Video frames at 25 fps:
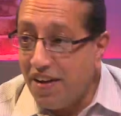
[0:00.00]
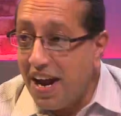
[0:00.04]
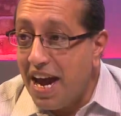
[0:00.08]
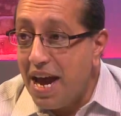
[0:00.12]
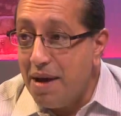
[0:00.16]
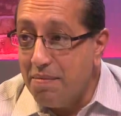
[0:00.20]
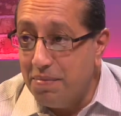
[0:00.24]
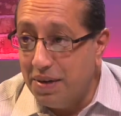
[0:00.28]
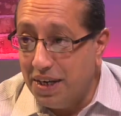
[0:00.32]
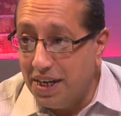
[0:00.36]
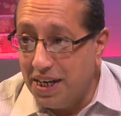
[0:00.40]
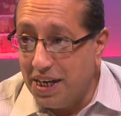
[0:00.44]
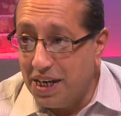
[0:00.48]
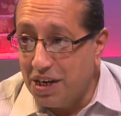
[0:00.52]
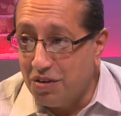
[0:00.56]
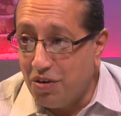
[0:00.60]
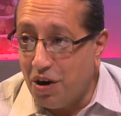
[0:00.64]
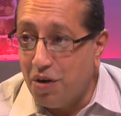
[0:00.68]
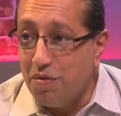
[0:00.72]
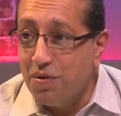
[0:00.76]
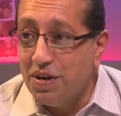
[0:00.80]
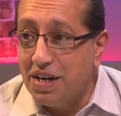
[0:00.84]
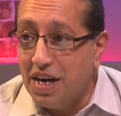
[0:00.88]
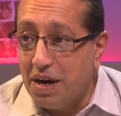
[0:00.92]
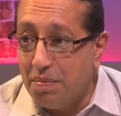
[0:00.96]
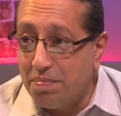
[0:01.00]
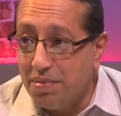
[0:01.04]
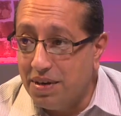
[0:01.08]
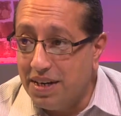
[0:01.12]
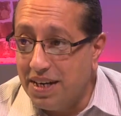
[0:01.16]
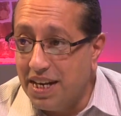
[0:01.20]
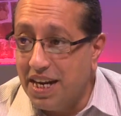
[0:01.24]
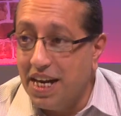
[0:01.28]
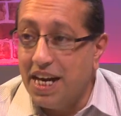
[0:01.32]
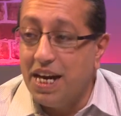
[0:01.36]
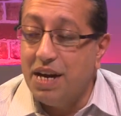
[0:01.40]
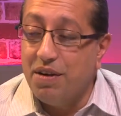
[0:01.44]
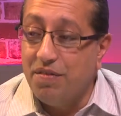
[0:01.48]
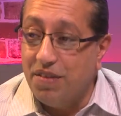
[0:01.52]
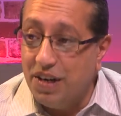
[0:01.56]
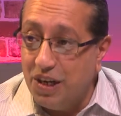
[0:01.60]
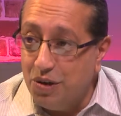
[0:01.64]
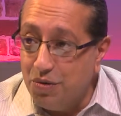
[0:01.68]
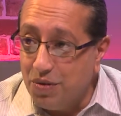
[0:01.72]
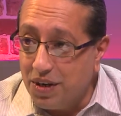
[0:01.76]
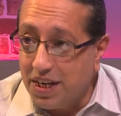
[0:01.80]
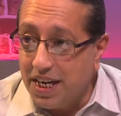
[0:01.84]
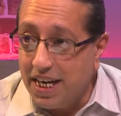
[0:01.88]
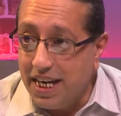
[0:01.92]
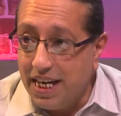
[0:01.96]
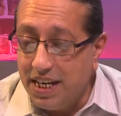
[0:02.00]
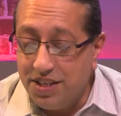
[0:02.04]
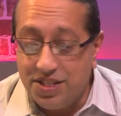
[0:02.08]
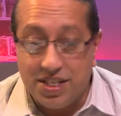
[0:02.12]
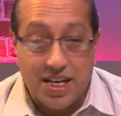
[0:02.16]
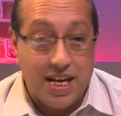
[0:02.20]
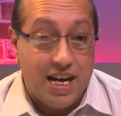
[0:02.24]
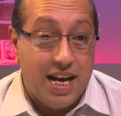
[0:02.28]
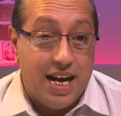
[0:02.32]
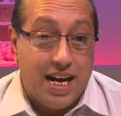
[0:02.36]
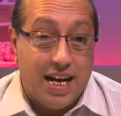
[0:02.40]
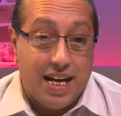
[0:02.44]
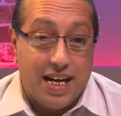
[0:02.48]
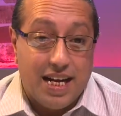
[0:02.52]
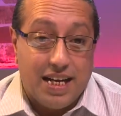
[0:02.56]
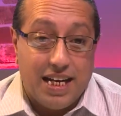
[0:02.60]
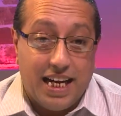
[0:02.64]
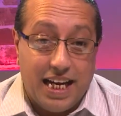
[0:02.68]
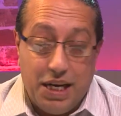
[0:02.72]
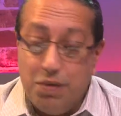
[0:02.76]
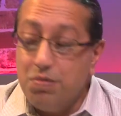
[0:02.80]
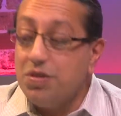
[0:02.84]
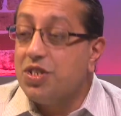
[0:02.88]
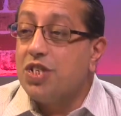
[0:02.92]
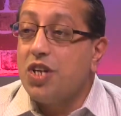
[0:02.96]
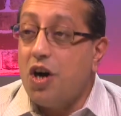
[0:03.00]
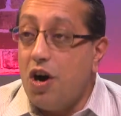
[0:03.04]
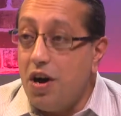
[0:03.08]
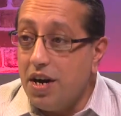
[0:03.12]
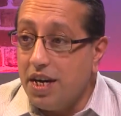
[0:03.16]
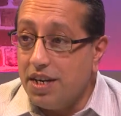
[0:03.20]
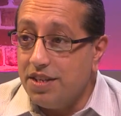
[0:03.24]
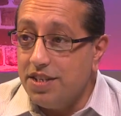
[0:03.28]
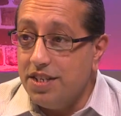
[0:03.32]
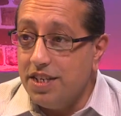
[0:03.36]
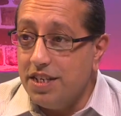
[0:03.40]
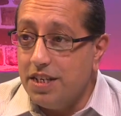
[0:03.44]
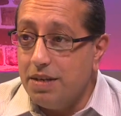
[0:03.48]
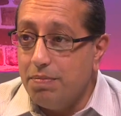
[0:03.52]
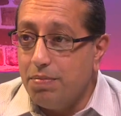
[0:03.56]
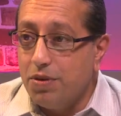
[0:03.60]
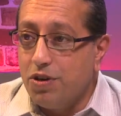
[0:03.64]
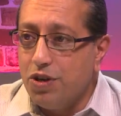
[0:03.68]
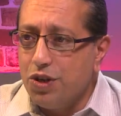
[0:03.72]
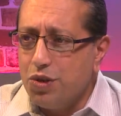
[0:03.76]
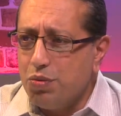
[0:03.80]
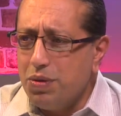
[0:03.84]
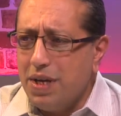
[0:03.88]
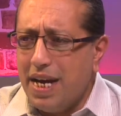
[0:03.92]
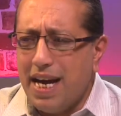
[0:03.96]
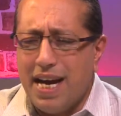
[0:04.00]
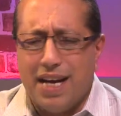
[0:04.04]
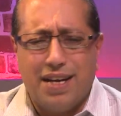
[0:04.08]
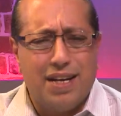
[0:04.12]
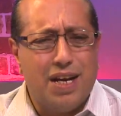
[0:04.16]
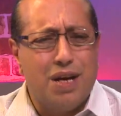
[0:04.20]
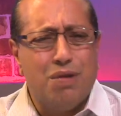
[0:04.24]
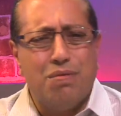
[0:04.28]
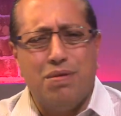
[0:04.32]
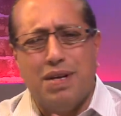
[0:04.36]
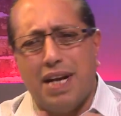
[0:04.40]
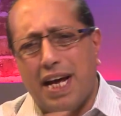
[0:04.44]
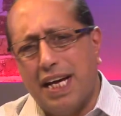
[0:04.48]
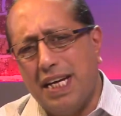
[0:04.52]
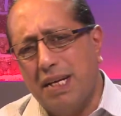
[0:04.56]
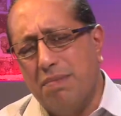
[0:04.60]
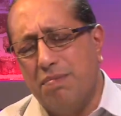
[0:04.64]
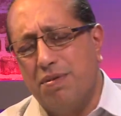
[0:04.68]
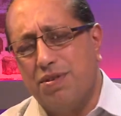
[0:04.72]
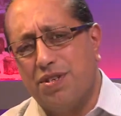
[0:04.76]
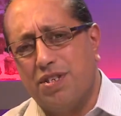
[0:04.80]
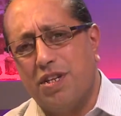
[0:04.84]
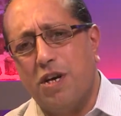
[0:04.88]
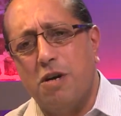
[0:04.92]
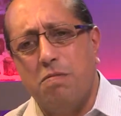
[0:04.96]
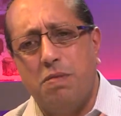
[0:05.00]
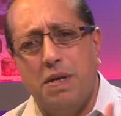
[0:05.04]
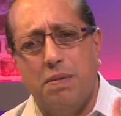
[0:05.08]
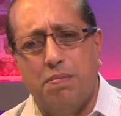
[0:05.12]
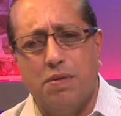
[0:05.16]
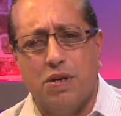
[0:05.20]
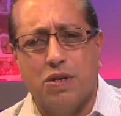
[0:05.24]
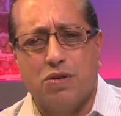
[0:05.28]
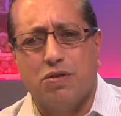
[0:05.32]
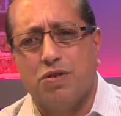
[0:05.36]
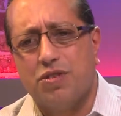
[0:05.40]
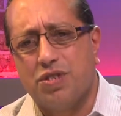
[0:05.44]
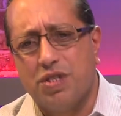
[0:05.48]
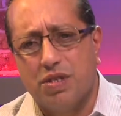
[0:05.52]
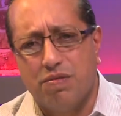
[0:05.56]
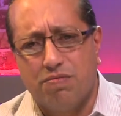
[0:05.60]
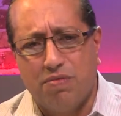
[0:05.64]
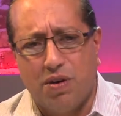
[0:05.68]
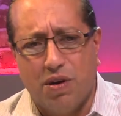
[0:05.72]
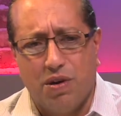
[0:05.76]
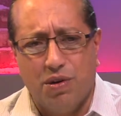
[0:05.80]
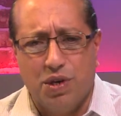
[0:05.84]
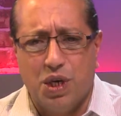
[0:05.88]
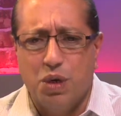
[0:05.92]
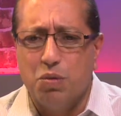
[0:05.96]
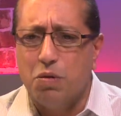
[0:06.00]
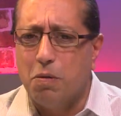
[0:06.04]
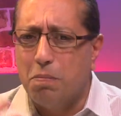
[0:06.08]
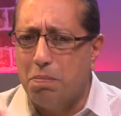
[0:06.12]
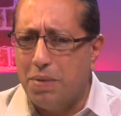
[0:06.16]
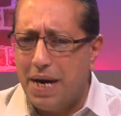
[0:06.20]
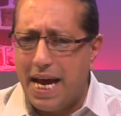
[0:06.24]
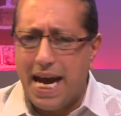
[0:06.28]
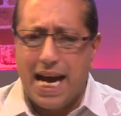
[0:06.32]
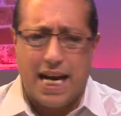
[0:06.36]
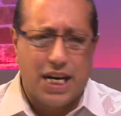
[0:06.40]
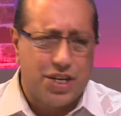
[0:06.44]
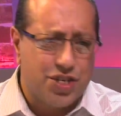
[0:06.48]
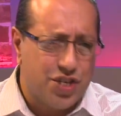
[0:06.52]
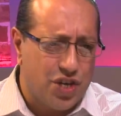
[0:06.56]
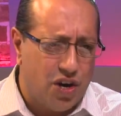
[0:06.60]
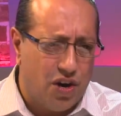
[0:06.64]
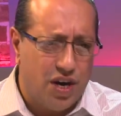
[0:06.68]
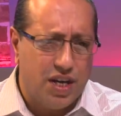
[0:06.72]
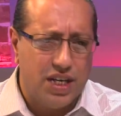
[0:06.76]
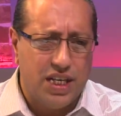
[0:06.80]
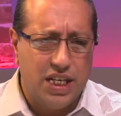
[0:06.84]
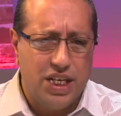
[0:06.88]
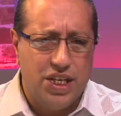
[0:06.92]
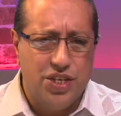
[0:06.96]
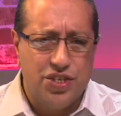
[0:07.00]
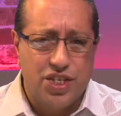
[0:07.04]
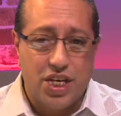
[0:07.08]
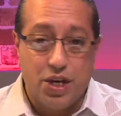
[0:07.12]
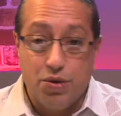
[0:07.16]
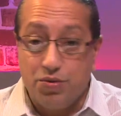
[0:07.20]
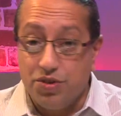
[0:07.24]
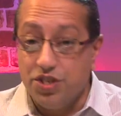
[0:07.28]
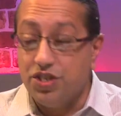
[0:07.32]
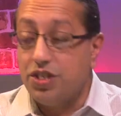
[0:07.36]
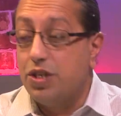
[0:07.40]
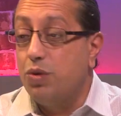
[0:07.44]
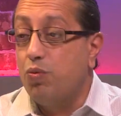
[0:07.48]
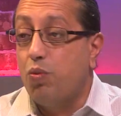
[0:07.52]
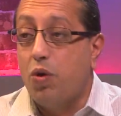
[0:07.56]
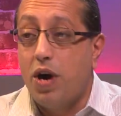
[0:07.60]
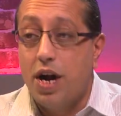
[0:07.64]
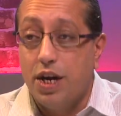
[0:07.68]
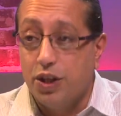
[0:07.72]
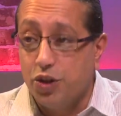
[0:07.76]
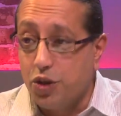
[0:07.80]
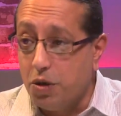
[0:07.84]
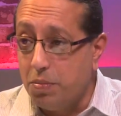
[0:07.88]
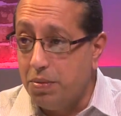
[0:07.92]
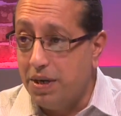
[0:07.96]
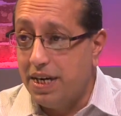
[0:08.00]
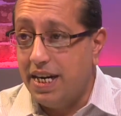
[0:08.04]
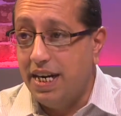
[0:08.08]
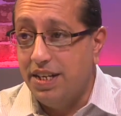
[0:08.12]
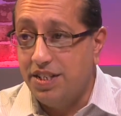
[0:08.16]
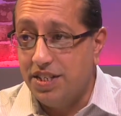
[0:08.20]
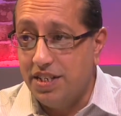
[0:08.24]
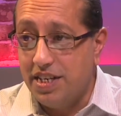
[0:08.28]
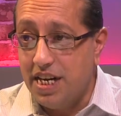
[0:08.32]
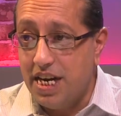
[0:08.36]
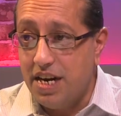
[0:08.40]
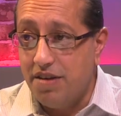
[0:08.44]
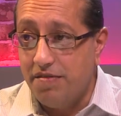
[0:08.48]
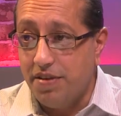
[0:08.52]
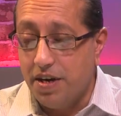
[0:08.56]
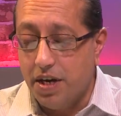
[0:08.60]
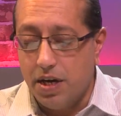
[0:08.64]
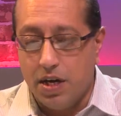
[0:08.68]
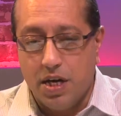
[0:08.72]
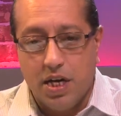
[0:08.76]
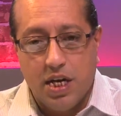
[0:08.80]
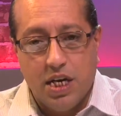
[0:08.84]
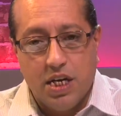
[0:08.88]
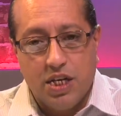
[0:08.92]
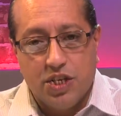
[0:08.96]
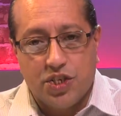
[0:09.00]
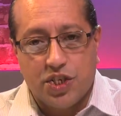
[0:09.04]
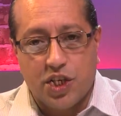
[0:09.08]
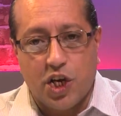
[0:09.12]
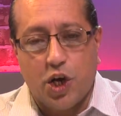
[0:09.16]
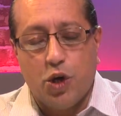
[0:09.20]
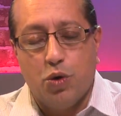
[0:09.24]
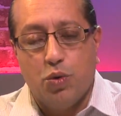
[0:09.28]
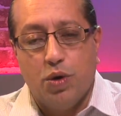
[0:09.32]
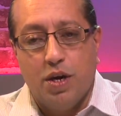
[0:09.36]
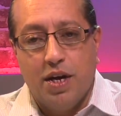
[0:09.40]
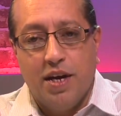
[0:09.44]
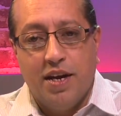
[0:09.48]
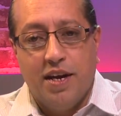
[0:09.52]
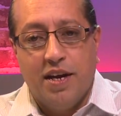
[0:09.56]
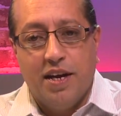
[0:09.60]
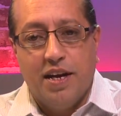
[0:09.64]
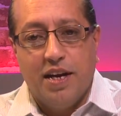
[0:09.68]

family growing up in there with little kids. He was targeted because we had no neighbours, no people across the road who were black, Chinese. It was just a white-dominating area. So